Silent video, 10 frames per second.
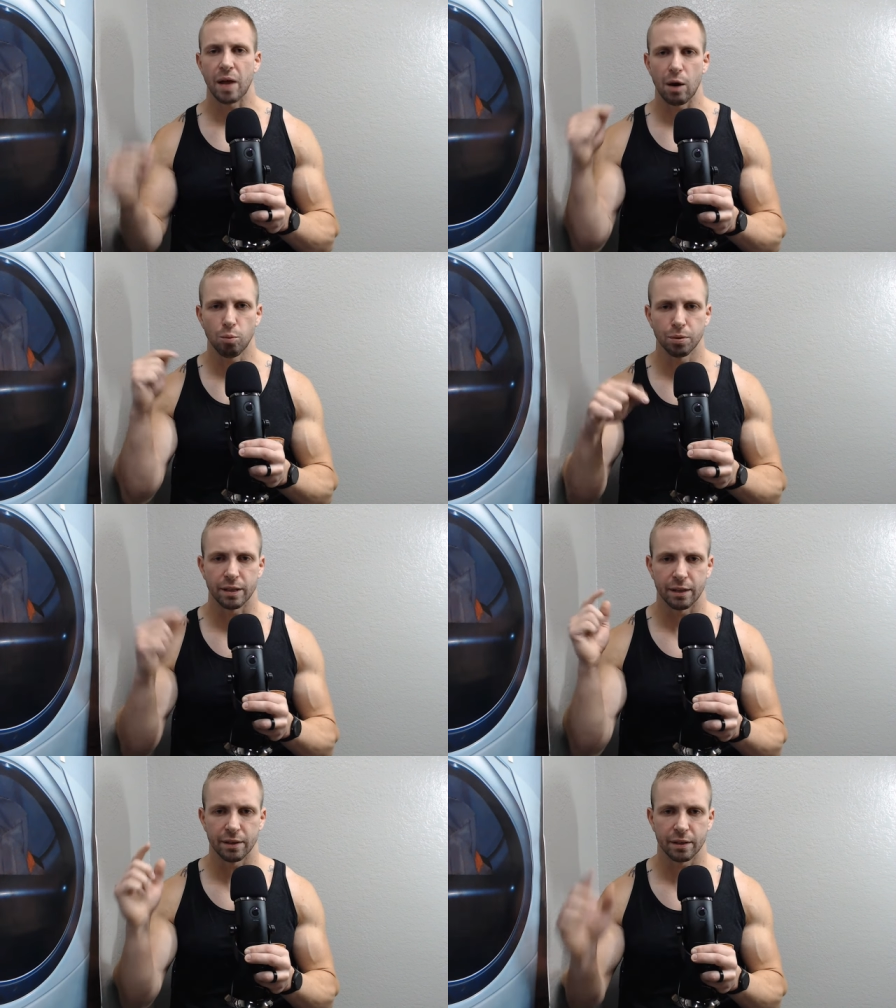I will put
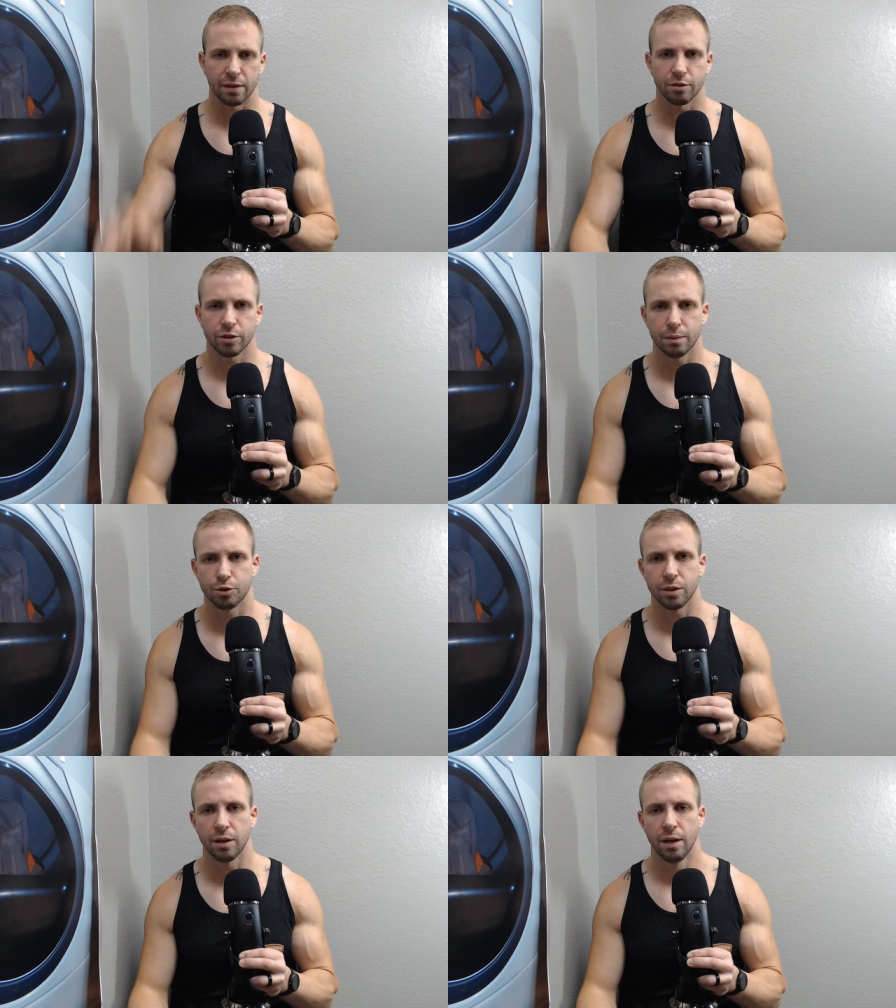that link in the
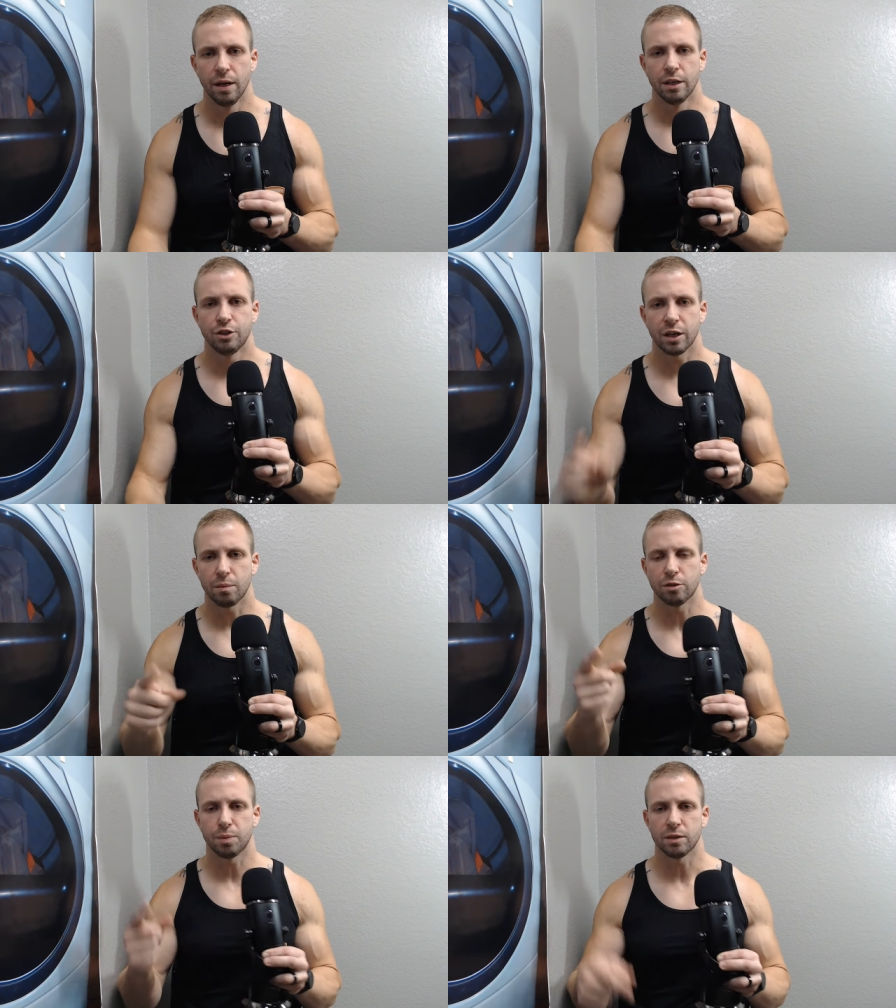description. Check
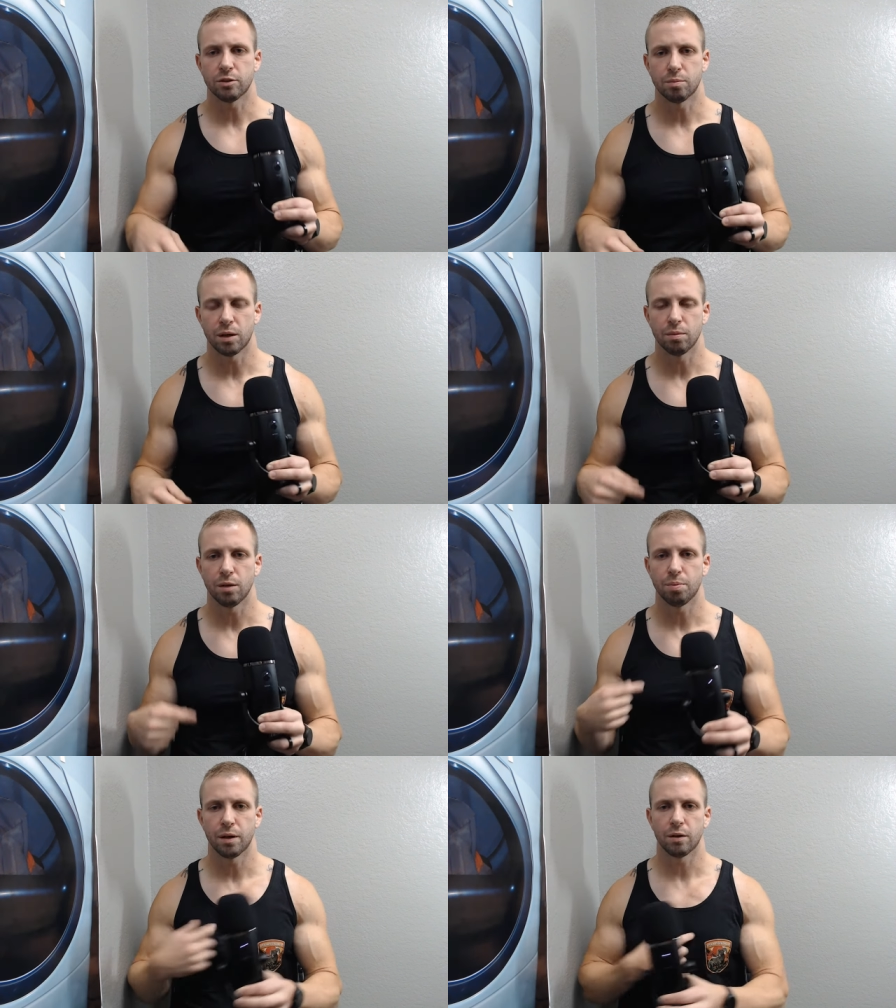out my sponsor,
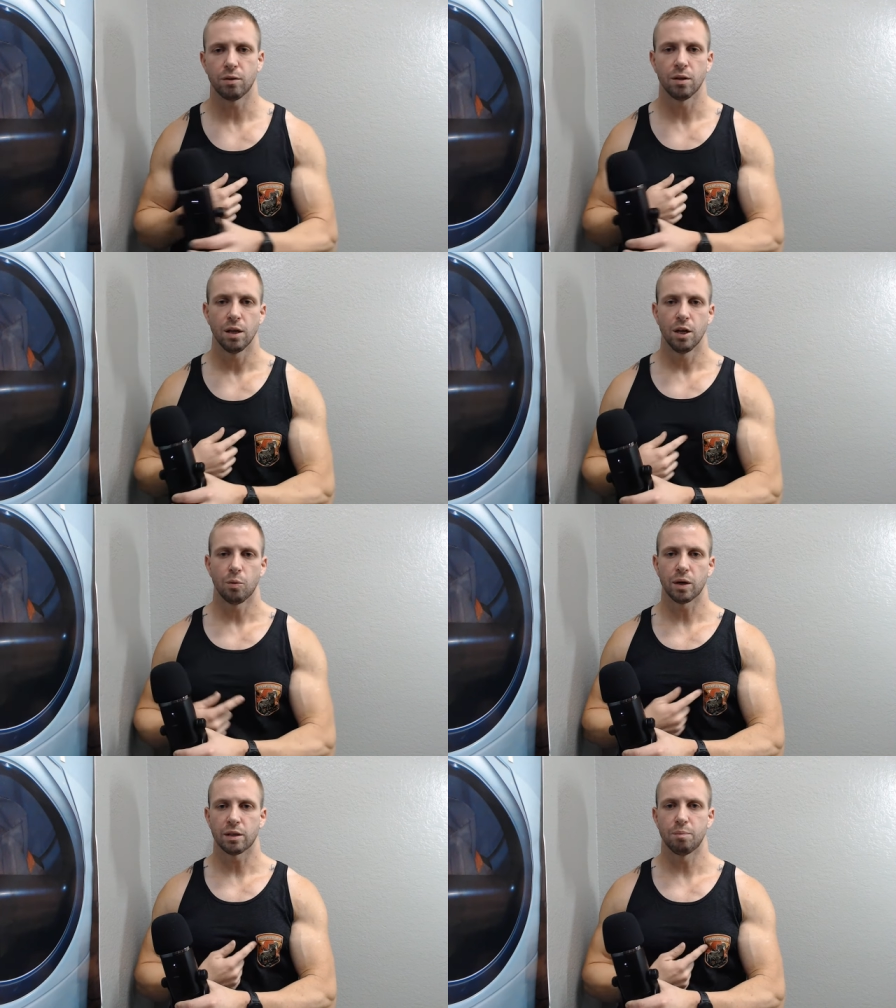Barbell Apparel.
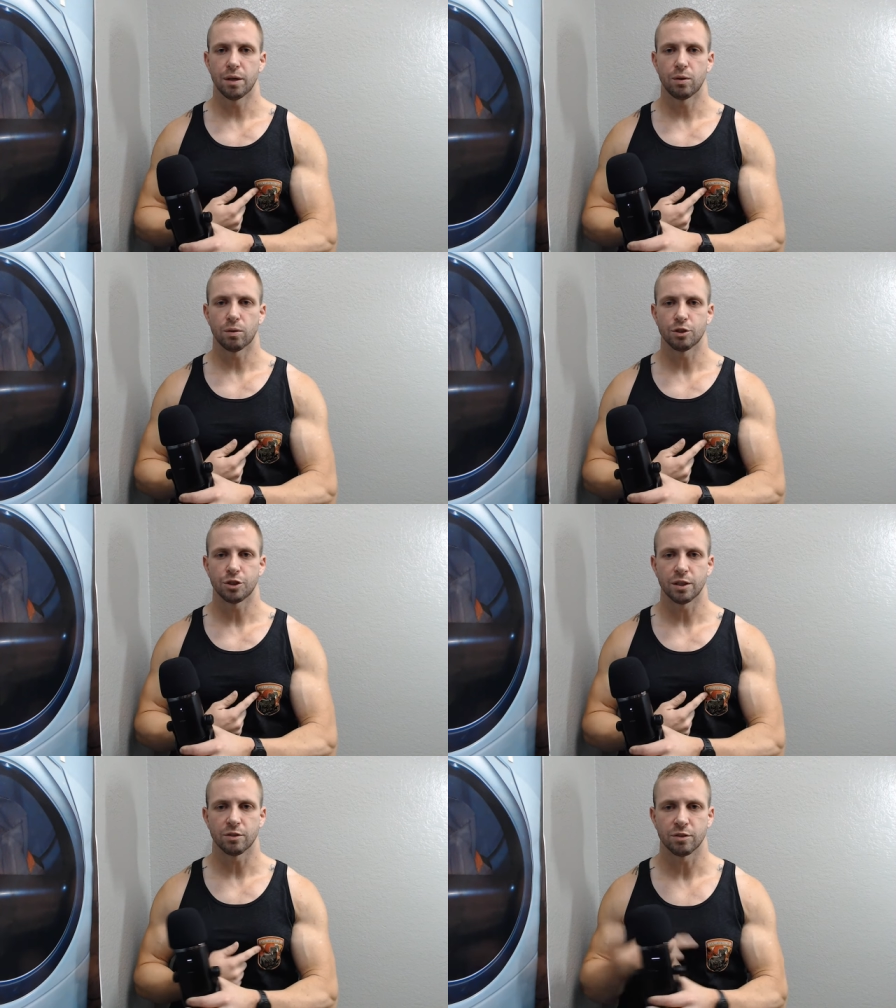We got the Bighorn
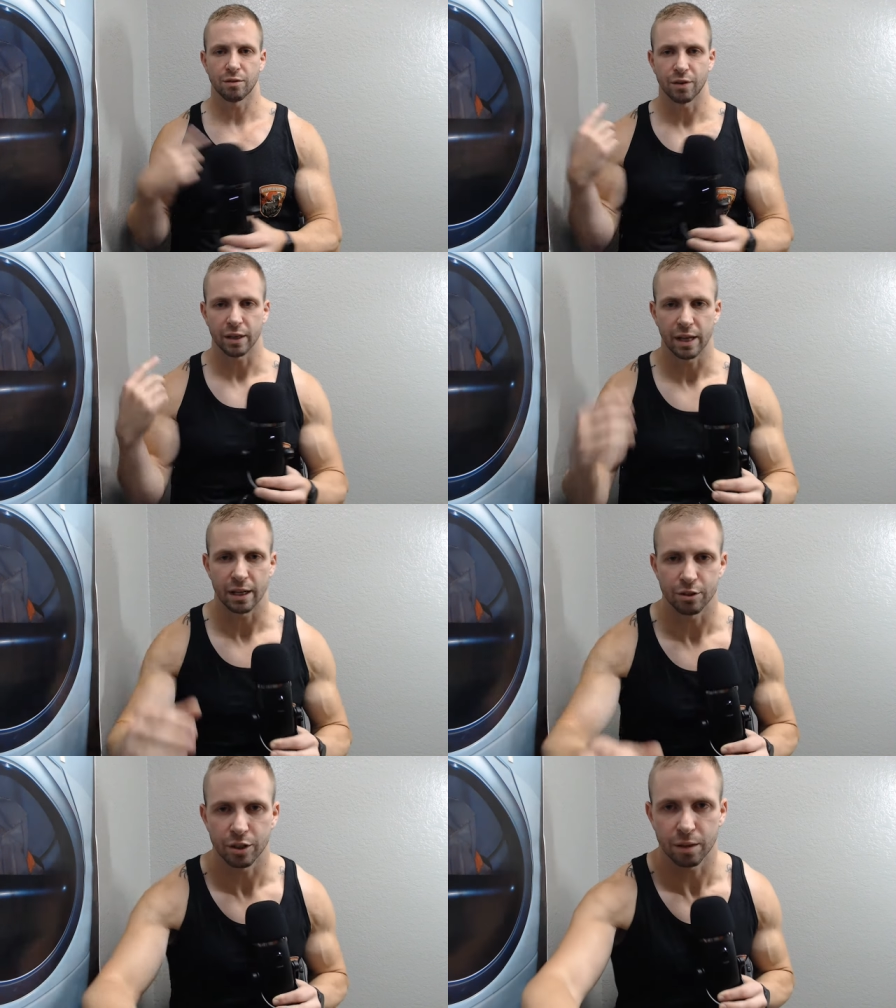shirts, stuff like
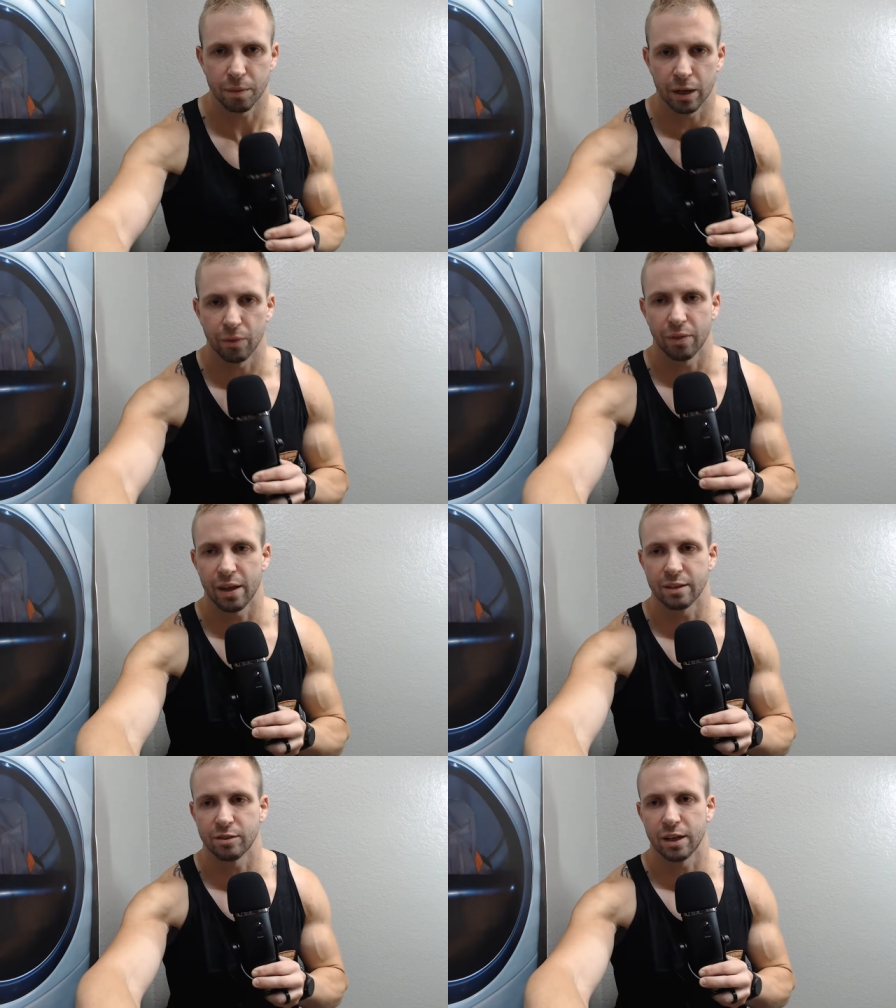that. Check them out.
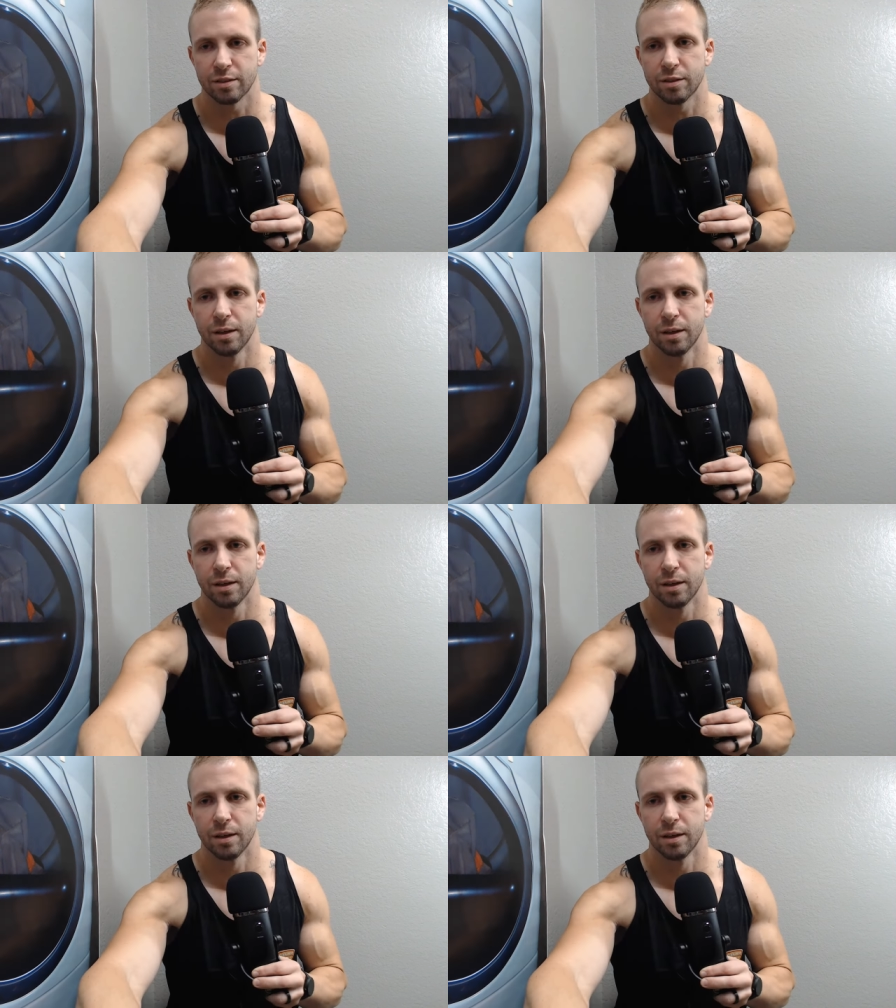Thanks, guys.